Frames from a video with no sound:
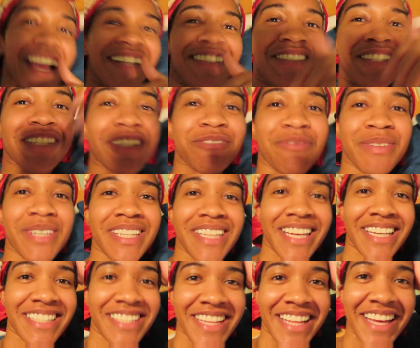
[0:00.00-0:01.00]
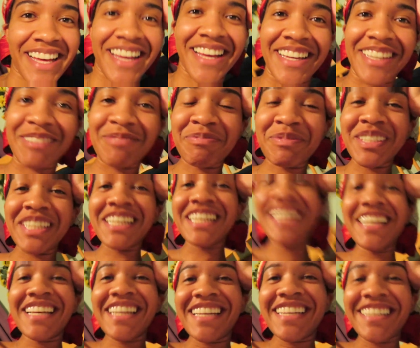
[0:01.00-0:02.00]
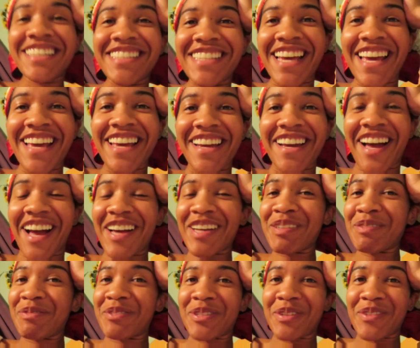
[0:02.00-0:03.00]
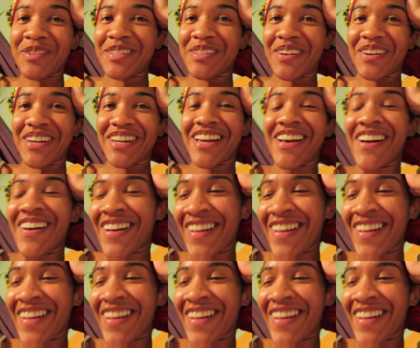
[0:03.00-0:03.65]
I just realized that. Dang, I am so sorry.